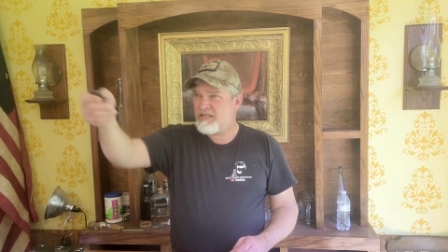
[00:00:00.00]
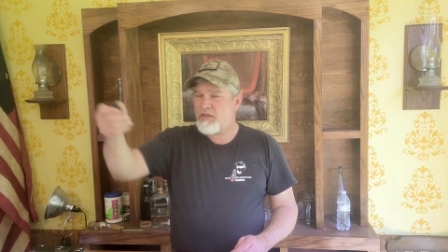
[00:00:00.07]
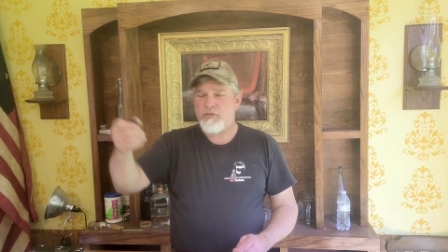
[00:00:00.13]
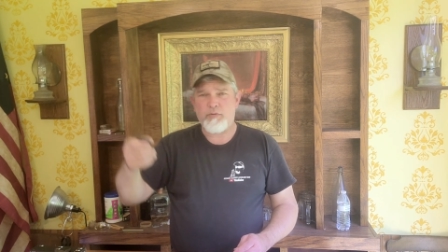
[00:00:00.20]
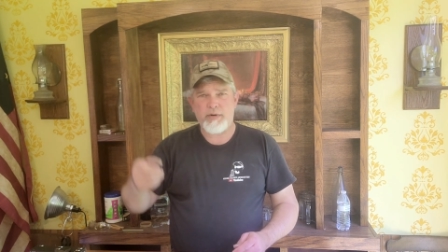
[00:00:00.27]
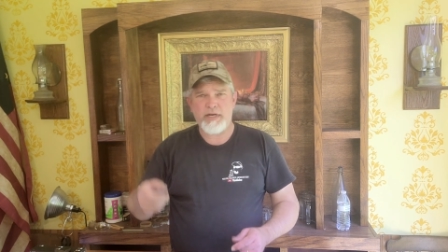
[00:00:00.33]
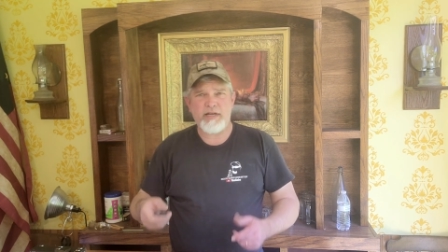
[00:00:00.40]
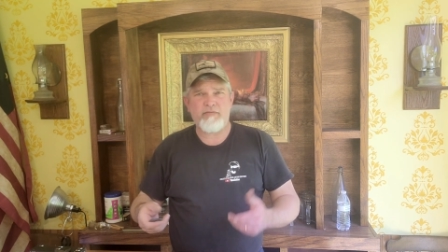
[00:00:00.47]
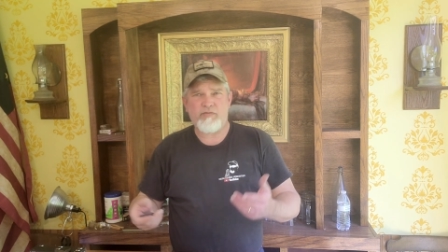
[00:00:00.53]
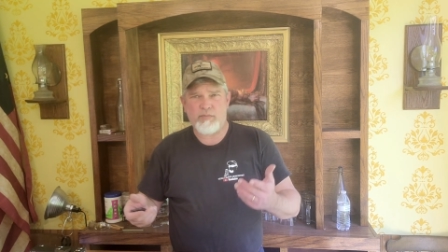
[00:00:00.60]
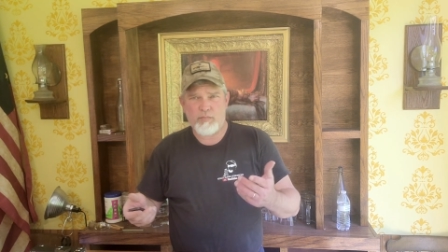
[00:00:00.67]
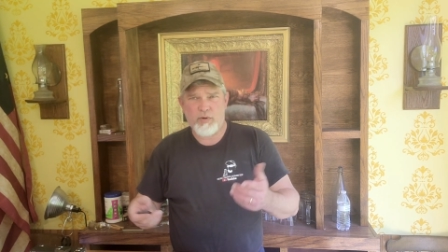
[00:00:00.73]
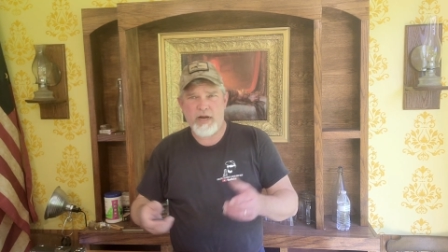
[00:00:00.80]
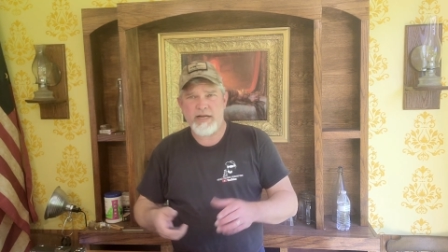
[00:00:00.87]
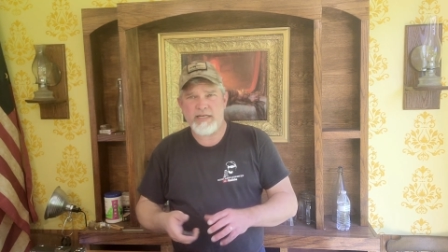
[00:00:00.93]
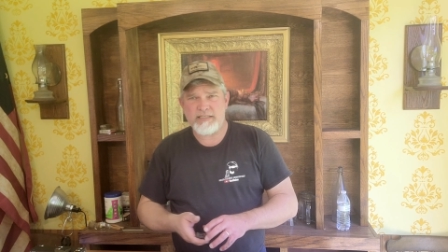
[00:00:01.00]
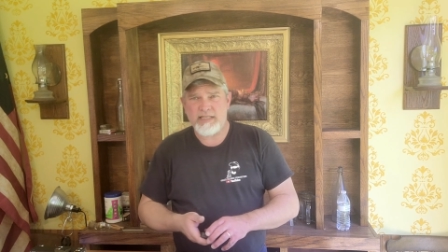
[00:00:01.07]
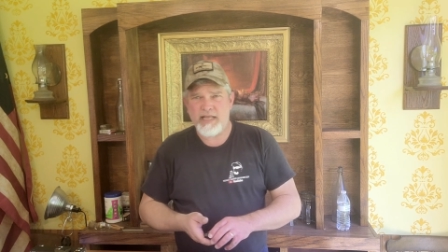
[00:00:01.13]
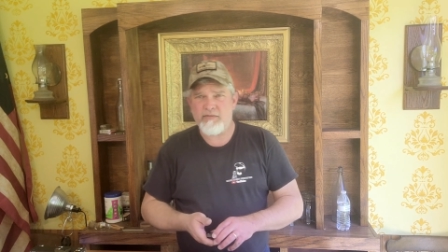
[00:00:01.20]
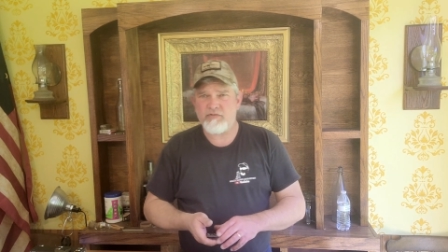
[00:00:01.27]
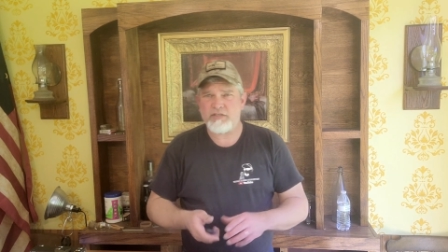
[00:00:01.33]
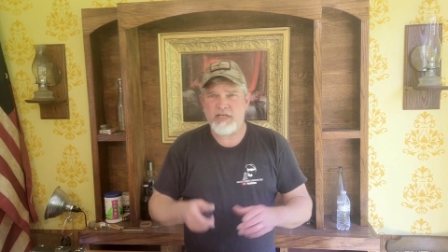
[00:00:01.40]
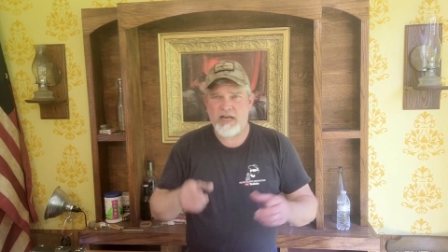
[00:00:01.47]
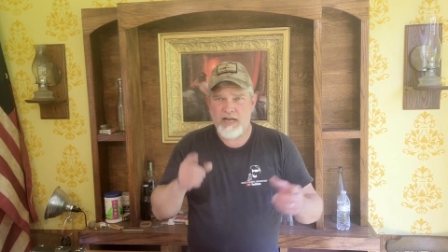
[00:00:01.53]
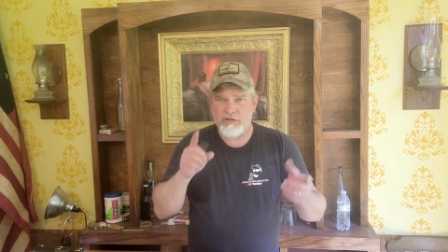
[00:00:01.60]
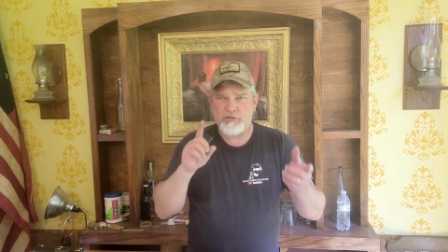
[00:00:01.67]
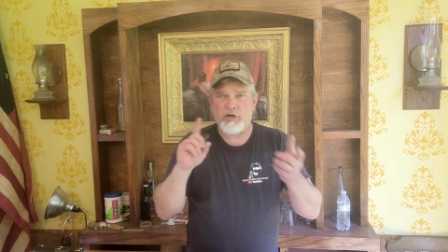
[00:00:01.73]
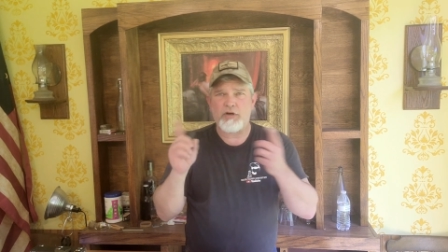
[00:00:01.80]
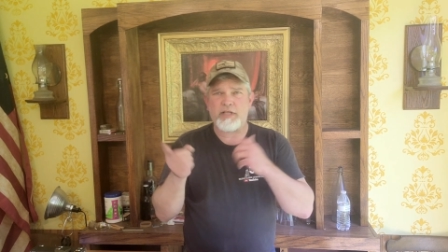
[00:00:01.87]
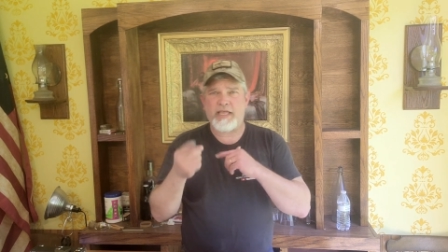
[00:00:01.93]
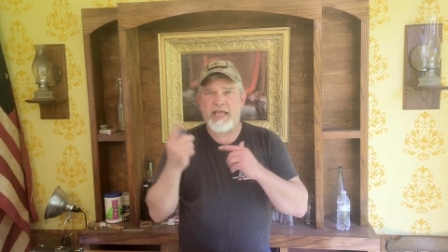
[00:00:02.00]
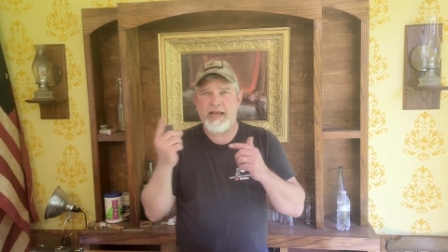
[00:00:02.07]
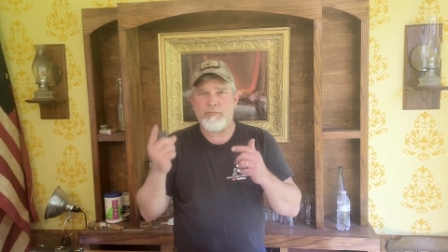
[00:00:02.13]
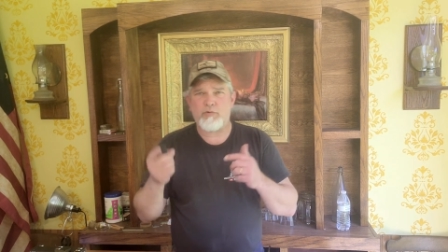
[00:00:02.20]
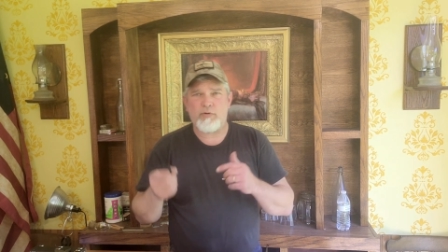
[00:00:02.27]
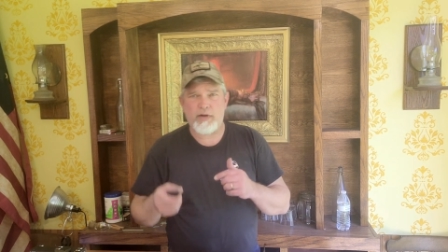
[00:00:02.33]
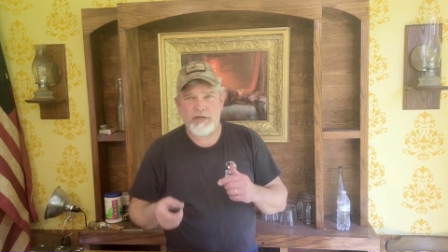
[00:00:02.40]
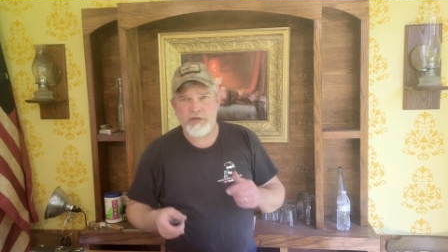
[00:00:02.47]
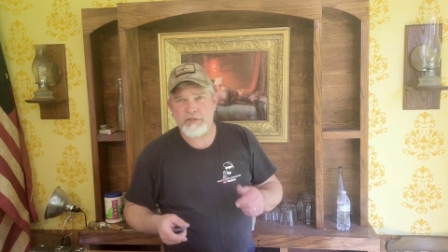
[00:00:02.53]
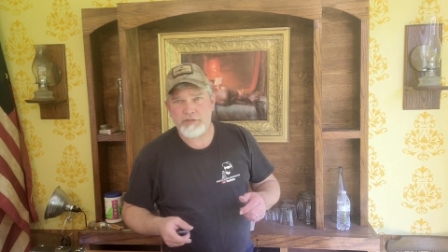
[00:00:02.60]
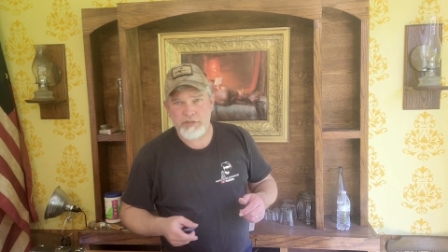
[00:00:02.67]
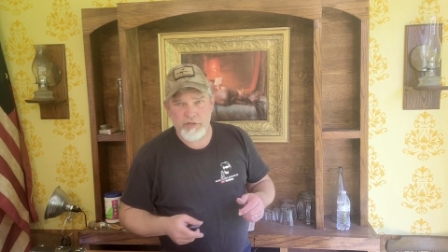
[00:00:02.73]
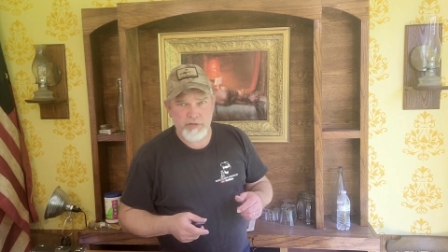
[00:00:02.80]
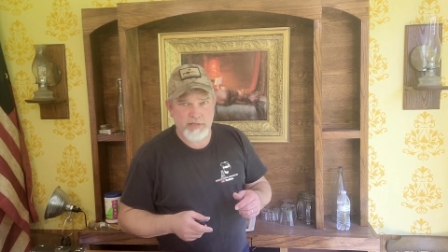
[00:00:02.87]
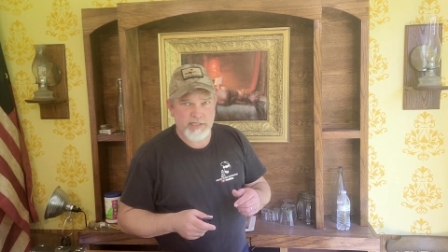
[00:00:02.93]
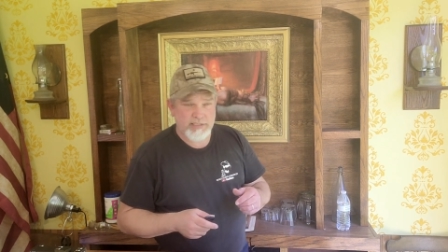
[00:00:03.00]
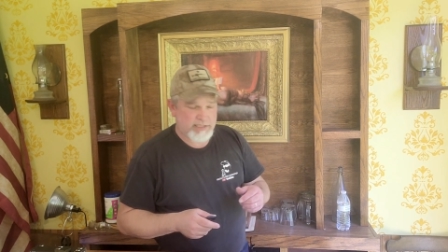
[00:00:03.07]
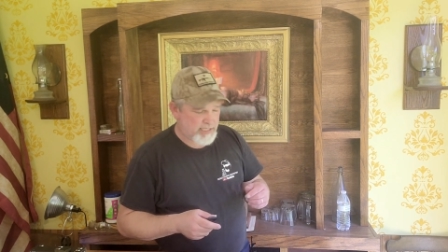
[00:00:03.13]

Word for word: 3 different brightness levels on. I'll turn the camera on here so you can